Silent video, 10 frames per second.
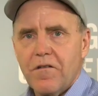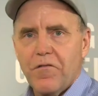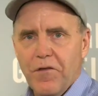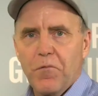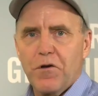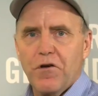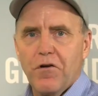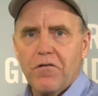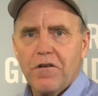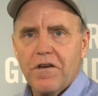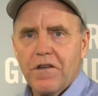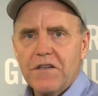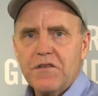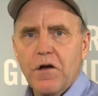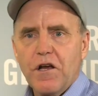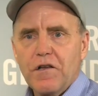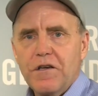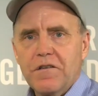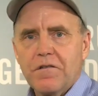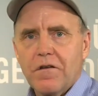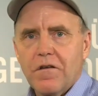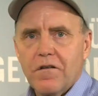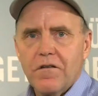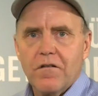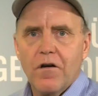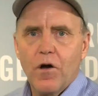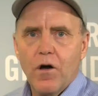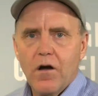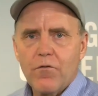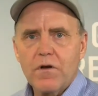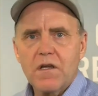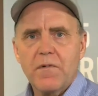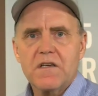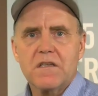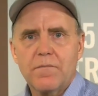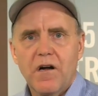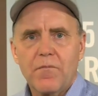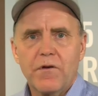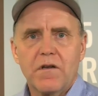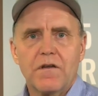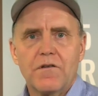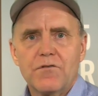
There we go. And that's how I clean a really messy Mockmill.